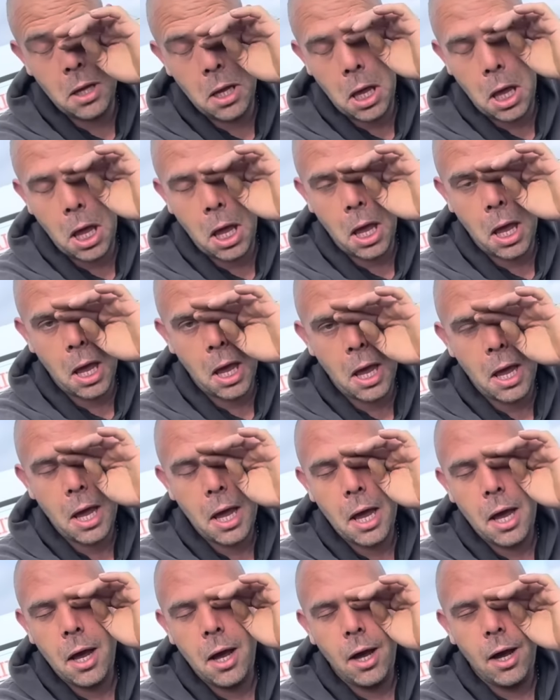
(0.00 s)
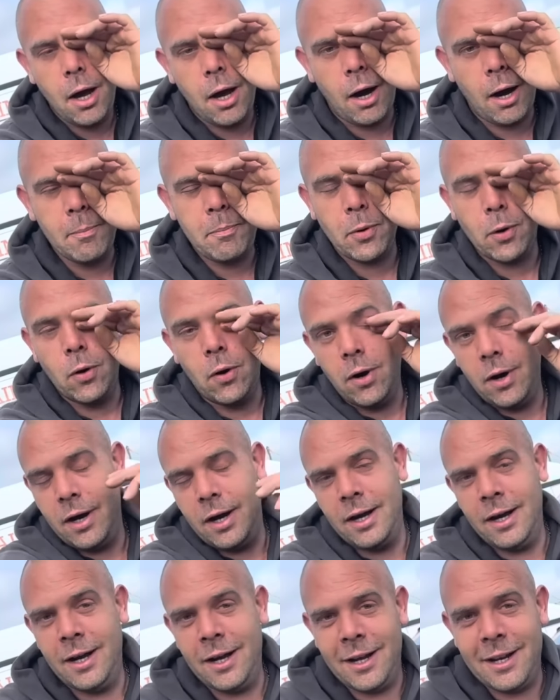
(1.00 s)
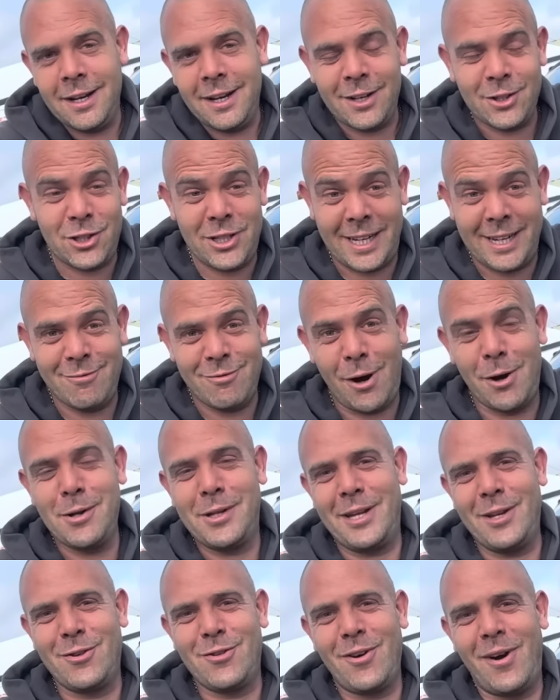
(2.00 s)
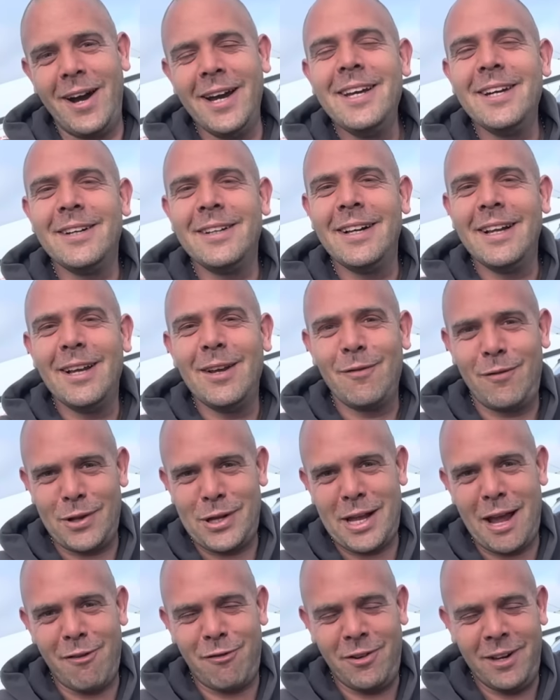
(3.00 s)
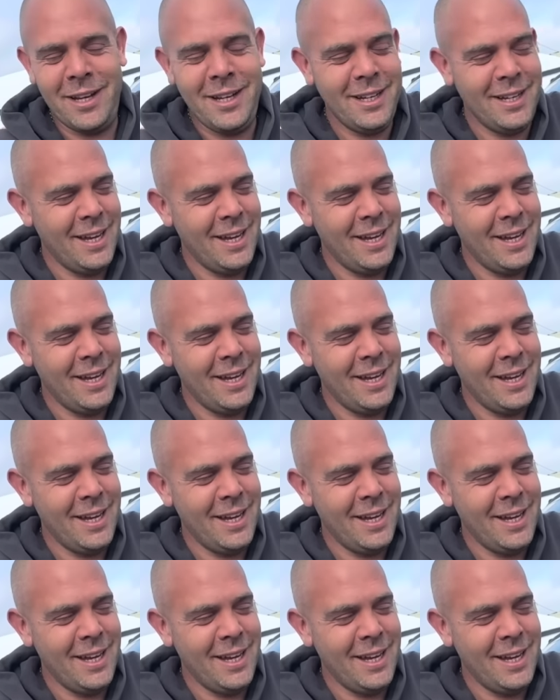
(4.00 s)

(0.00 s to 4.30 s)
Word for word: did you buy, Sam? I bought a chicken roasting tray for Stephanie.